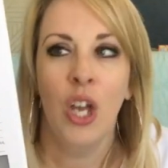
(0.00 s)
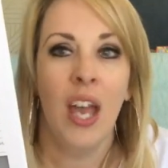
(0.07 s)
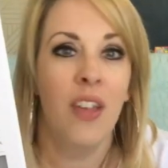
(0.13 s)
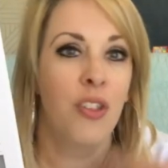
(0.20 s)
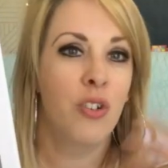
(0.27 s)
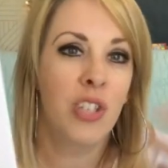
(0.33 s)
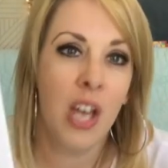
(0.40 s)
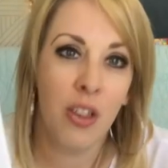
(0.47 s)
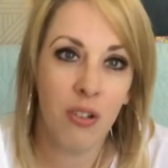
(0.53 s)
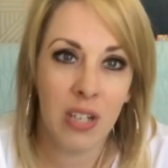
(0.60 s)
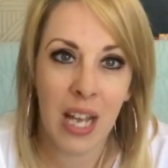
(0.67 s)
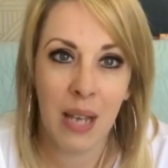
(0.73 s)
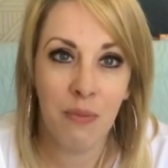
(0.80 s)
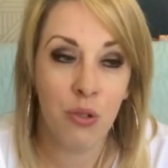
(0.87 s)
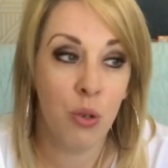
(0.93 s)
And there's other
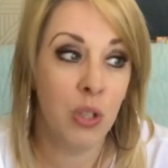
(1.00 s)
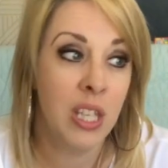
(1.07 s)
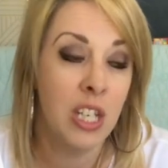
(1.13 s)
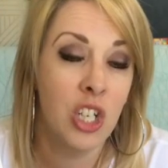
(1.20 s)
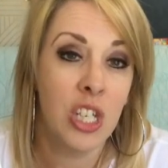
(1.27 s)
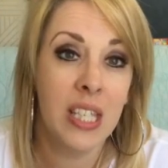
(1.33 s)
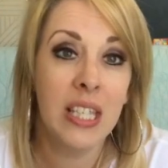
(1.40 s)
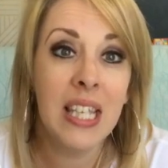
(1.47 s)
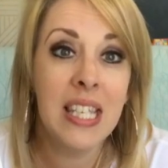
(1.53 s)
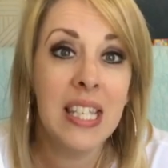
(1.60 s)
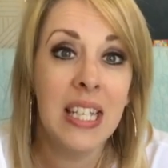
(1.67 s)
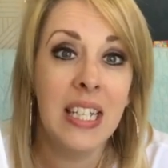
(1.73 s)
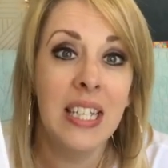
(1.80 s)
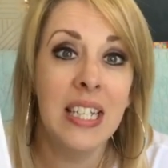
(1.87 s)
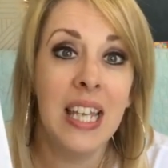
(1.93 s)
times where they just
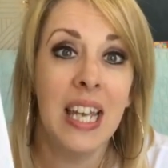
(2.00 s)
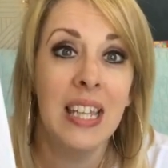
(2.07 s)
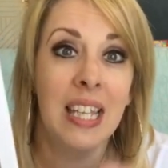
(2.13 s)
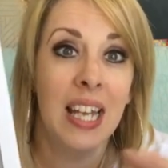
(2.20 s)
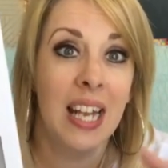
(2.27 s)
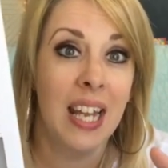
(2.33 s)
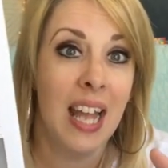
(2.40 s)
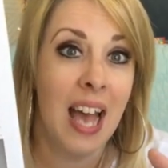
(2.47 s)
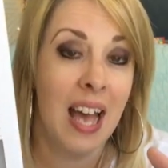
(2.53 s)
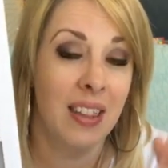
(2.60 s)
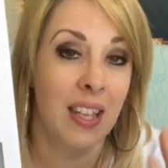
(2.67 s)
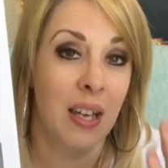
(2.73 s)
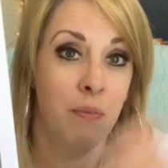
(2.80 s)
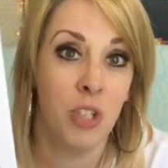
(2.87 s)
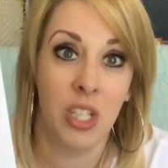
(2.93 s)
listened, and then I had
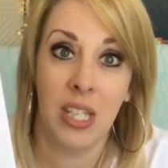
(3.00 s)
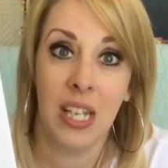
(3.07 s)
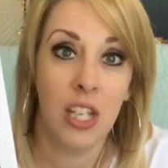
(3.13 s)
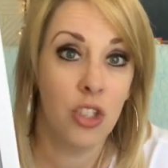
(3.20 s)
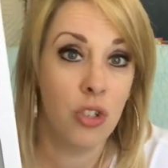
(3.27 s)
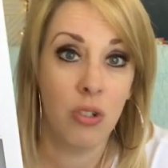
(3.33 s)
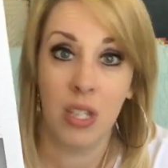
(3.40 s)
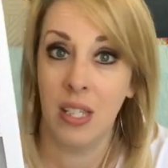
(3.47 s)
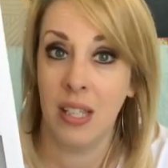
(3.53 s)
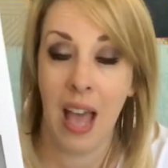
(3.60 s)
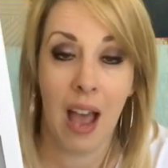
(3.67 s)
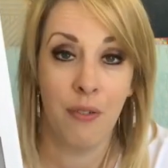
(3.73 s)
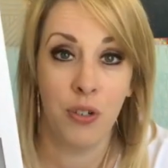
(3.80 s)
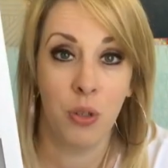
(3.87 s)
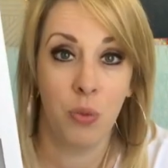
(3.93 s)
them just answer this
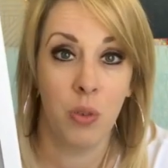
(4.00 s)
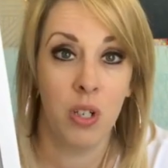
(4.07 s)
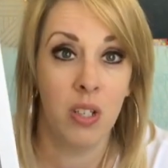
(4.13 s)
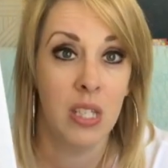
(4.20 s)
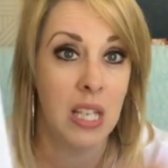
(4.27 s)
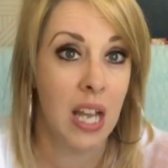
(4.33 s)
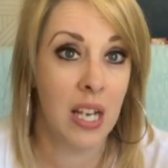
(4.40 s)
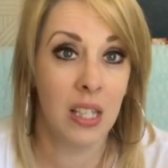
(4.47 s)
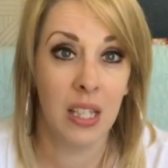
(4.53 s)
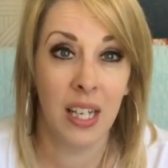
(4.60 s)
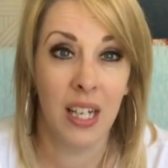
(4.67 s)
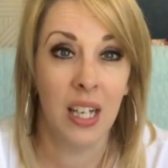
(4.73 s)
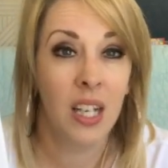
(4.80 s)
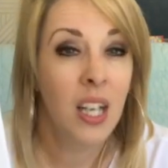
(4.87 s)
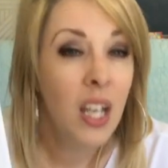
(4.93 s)
afterwards, kind of
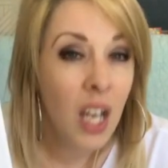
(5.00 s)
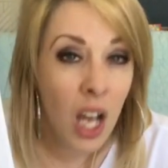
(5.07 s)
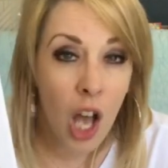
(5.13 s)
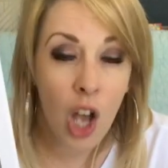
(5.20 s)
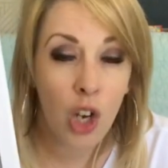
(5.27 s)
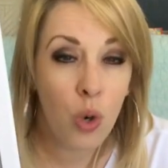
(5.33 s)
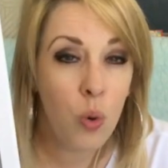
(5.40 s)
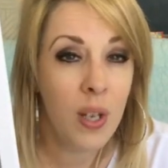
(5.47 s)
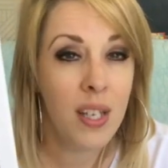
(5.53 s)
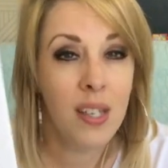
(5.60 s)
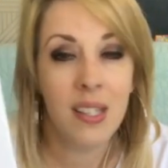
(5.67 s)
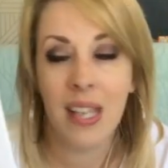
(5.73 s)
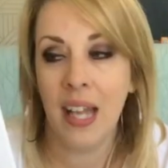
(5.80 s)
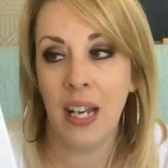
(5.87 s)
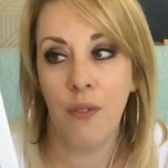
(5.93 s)
like a
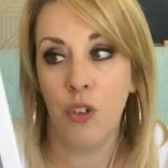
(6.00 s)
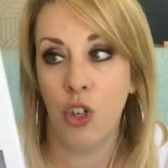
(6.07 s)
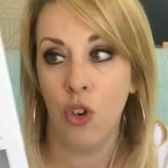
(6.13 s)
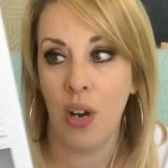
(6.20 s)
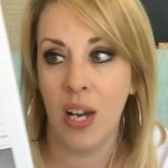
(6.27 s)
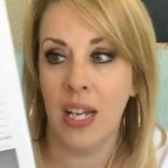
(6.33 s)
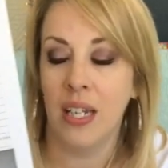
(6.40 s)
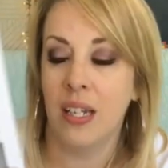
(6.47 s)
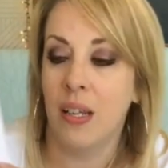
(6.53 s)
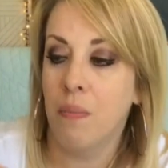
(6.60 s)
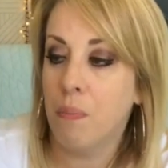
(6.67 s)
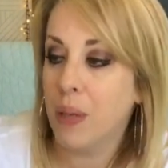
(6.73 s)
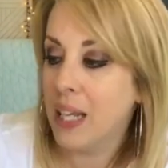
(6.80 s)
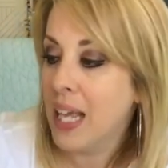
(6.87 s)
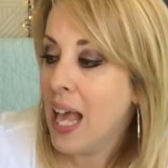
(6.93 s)
quiz. I never graded it,
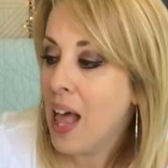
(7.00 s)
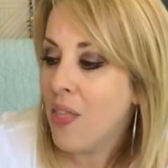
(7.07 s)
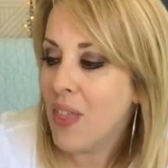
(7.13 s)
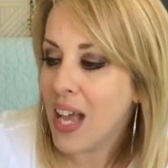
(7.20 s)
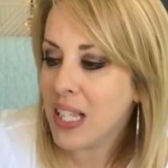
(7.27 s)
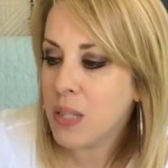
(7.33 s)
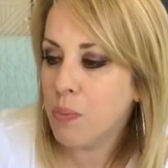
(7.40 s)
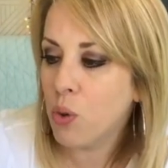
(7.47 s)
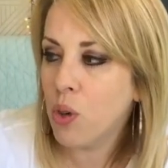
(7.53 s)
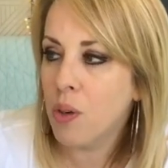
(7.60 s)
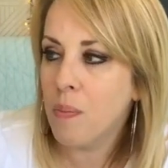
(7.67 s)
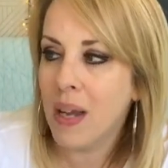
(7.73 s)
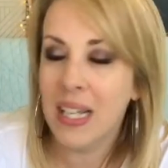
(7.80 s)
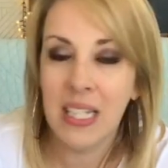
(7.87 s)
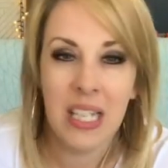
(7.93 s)
but that's more
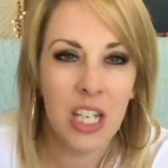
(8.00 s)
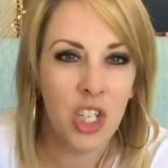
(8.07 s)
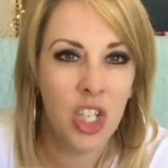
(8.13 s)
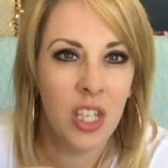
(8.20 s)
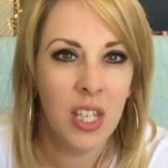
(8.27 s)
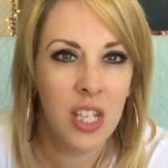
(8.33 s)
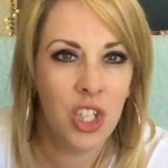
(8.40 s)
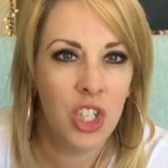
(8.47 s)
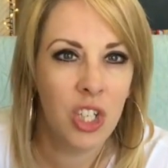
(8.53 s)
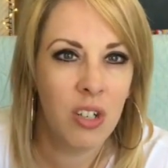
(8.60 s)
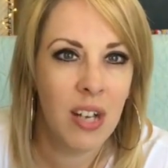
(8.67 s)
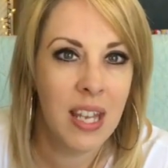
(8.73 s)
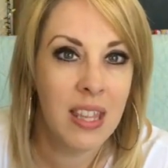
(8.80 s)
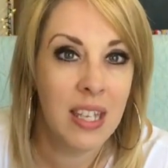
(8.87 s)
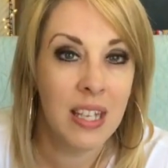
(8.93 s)
my intention this year.
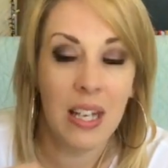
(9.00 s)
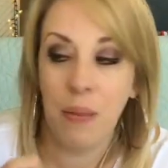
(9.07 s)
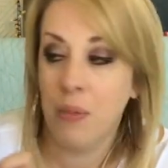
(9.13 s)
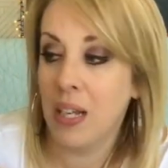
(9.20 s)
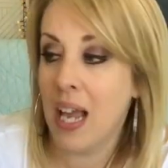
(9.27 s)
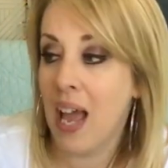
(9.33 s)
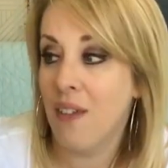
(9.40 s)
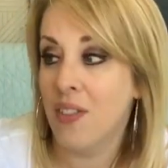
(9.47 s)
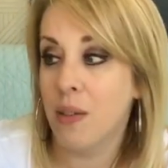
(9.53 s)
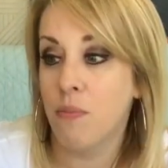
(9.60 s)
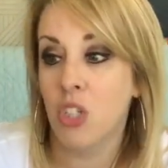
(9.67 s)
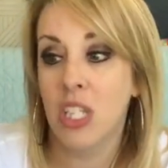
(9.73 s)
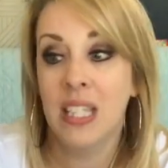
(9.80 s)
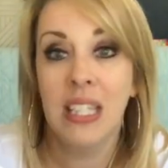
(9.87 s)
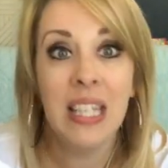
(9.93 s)
I think I'm gonna have them
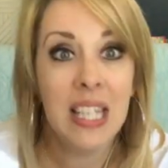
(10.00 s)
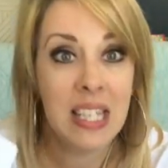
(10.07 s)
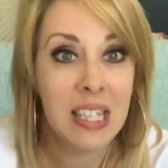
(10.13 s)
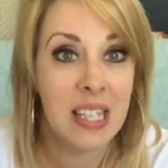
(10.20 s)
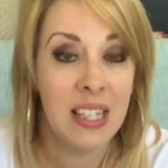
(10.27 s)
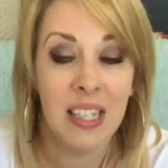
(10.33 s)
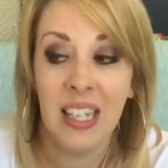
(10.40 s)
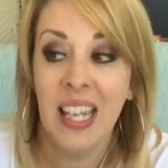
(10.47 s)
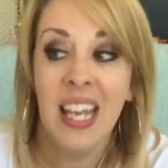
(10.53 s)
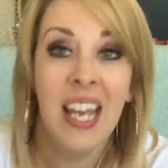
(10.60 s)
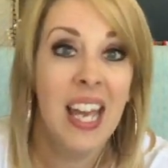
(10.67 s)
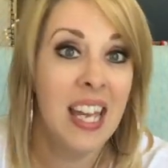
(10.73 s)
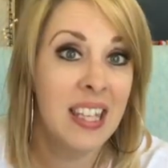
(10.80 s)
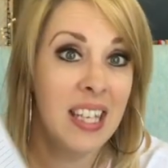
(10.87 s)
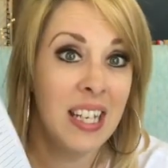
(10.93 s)
just listen
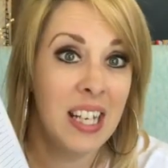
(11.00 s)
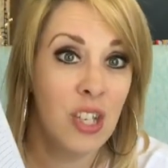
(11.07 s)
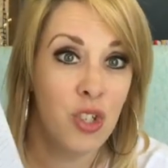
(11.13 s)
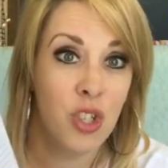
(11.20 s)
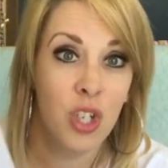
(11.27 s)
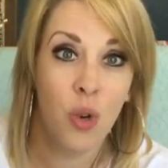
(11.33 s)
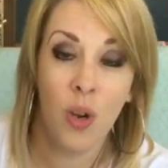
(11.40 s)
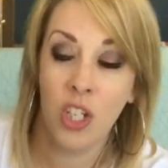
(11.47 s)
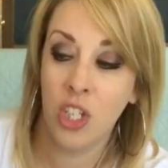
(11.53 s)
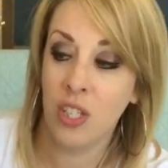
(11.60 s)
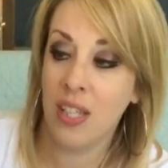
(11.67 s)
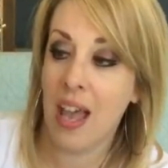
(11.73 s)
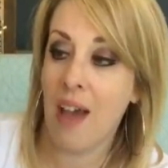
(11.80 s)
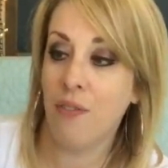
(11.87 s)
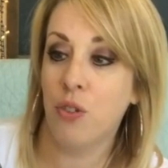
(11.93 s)
and then answer the questions
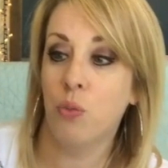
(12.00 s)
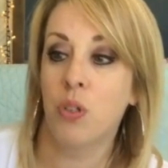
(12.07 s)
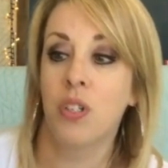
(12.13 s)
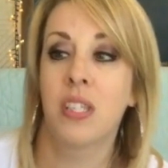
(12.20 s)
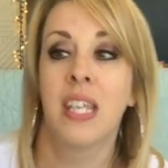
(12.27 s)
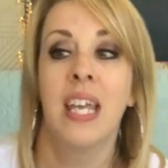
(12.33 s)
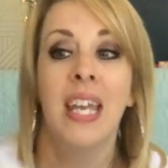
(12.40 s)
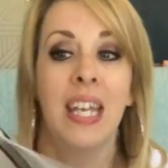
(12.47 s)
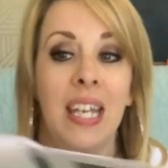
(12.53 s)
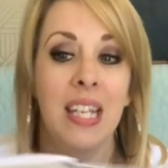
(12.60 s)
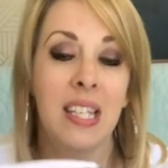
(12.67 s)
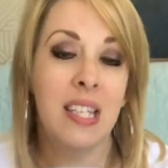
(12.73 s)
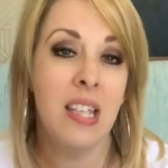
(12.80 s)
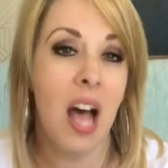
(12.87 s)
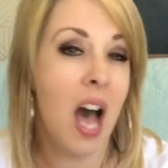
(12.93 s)
afterwards.
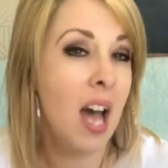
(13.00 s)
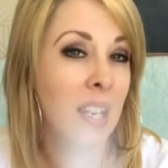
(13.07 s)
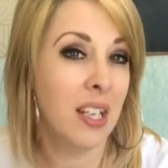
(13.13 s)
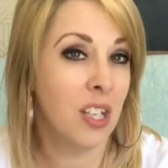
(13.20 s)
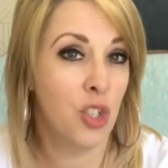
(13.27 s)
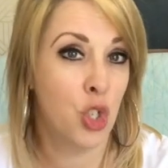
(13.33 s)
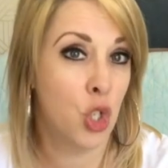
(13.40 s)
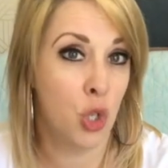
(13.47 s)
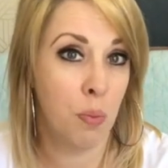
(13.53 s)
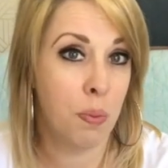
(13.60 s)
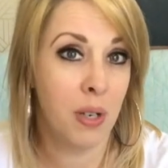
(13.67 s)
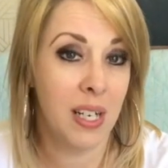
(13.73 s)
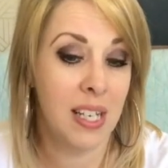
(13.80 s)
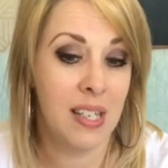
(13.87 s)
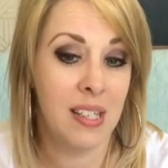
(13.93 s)
It's not super
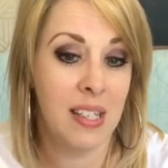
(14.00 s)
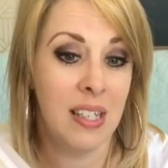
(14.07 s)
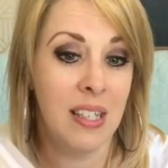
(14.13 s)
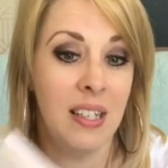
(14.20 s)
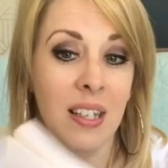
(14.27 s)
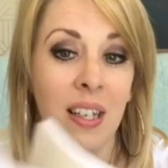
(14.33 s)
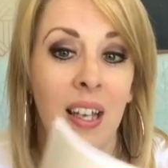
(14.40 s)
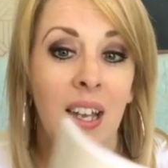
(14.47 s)
easy.